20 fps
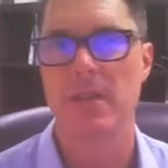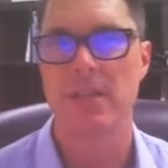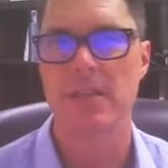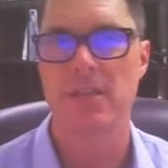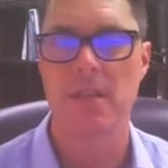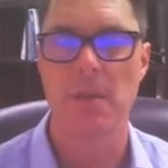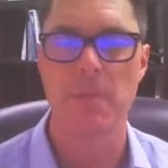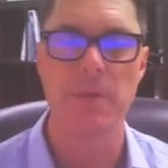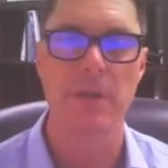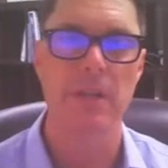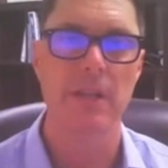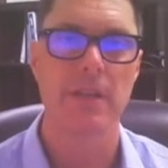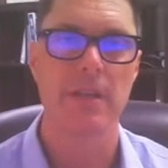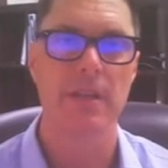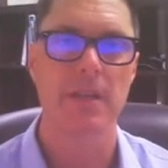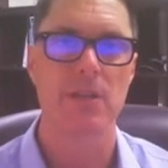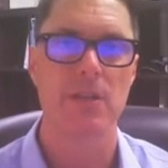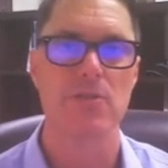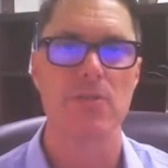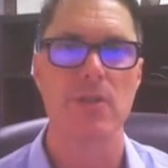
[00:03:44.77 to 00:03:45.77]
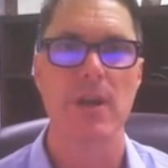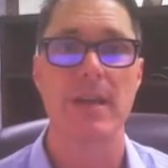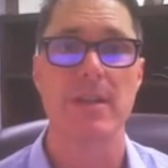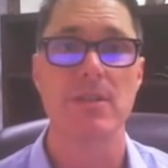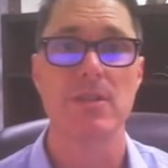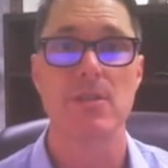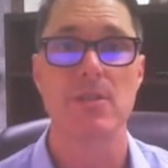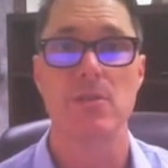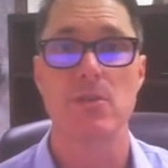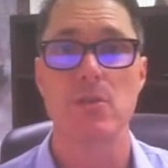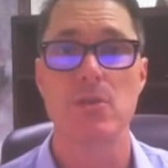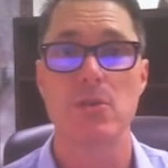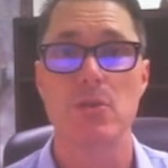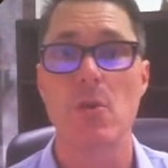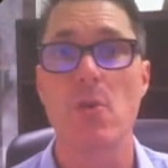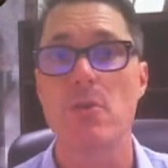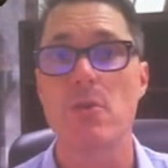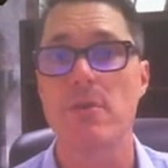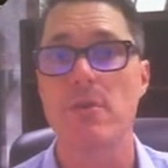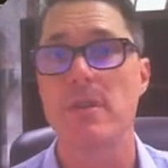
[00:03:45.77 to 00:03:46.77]
And typically the contractions are
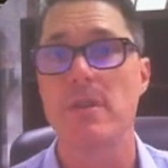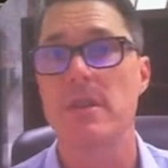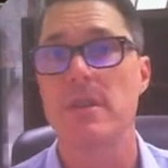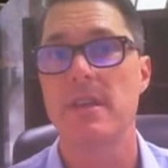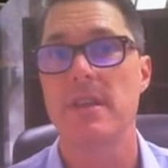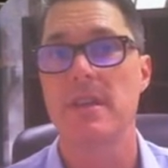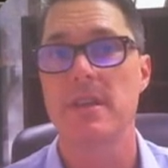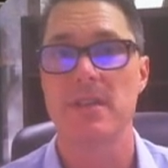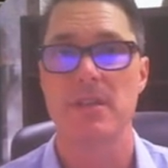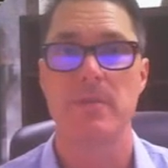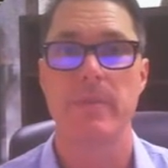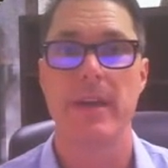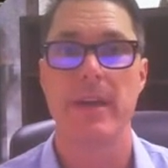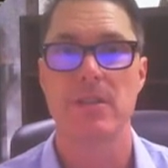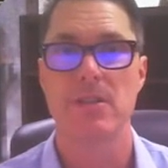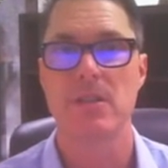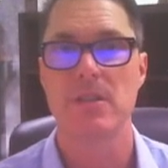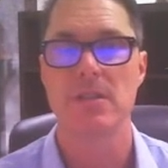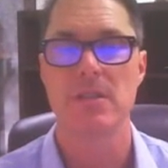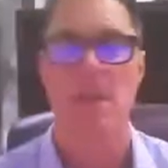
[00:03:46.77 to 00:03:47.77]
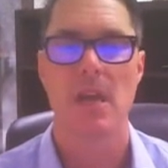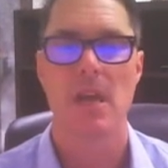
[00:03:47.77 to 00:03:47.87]
shorter than the expansions,